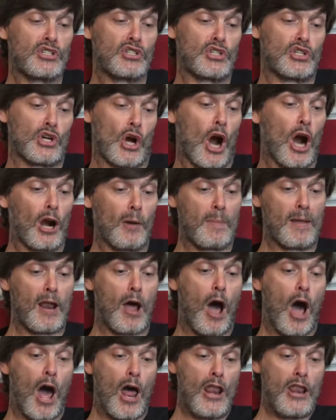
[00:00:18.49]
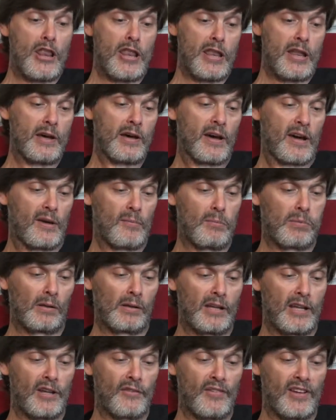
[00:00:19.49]
Charbonneau, I
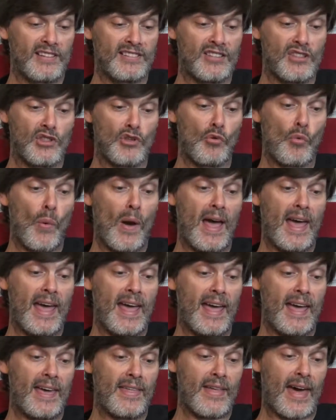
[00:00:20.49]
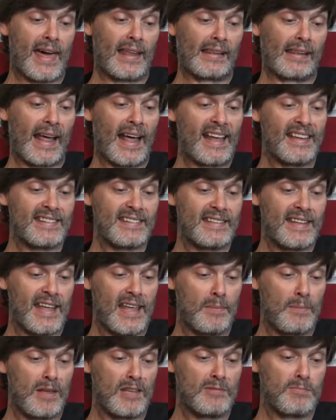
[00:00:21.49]
believe is the way that last
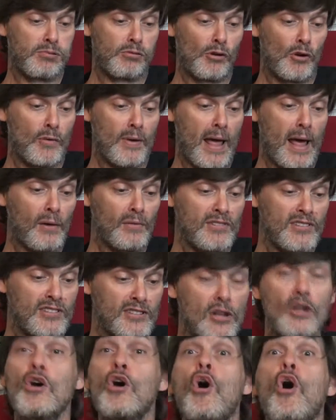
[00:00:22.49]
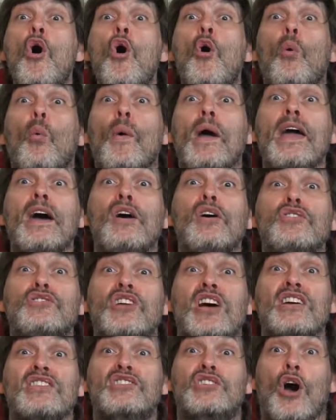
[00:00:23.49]
name is pronounced. We'll
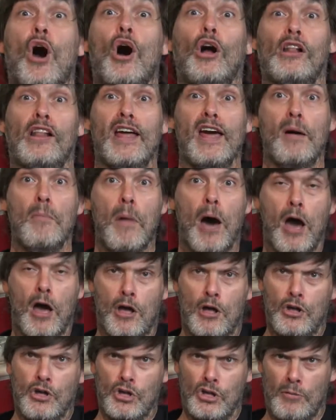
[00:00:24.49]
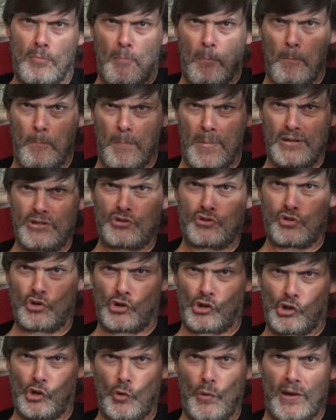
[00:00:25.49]
just call him
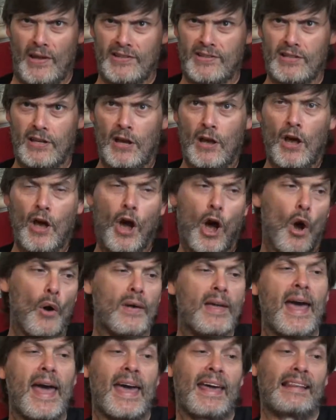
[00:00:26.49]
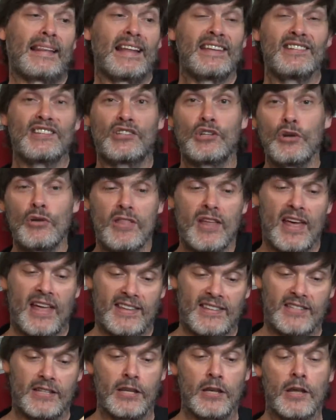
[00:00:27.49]
Mr. Louis. Okay, let's do
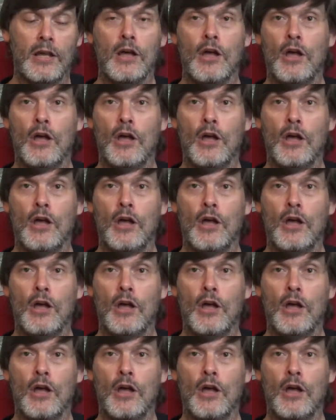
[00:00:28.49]
this.